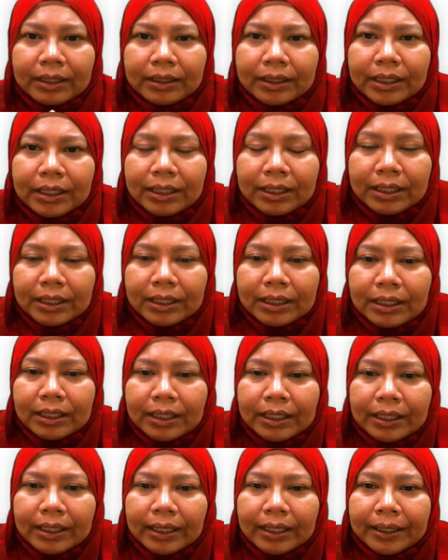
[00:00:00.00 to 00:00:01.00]

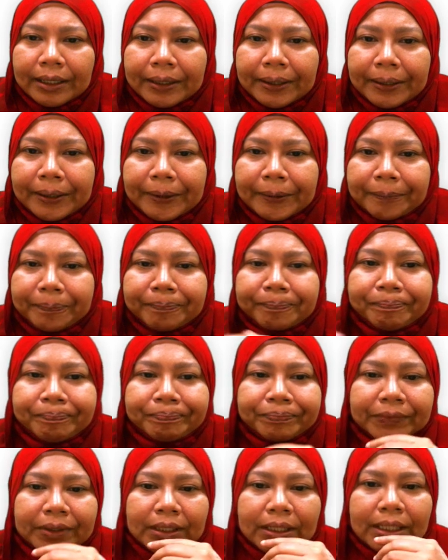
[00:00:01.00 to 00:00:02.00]
the
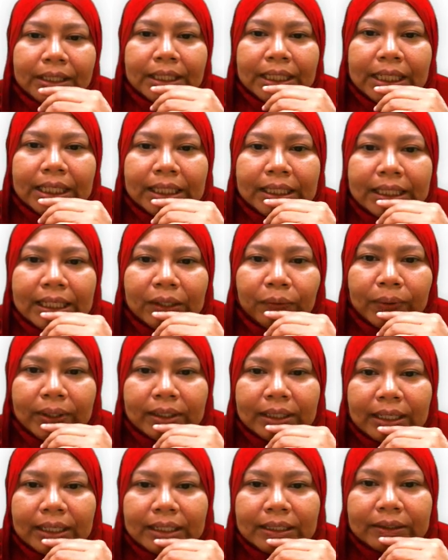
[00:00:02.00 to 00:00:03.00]
in earlier
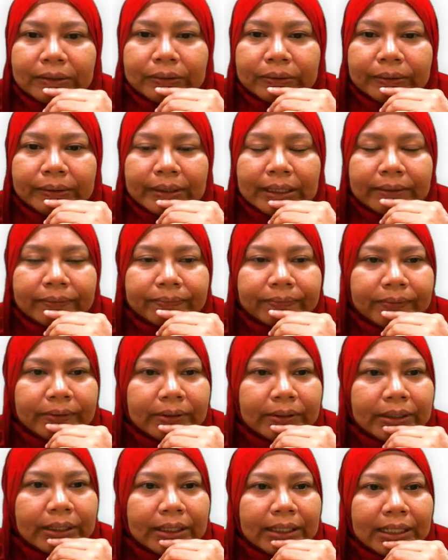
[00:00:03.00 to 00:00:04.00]
one,
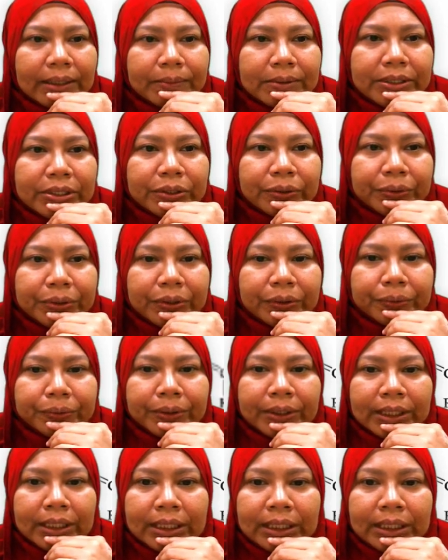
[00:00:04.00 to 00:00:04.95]
let me show you.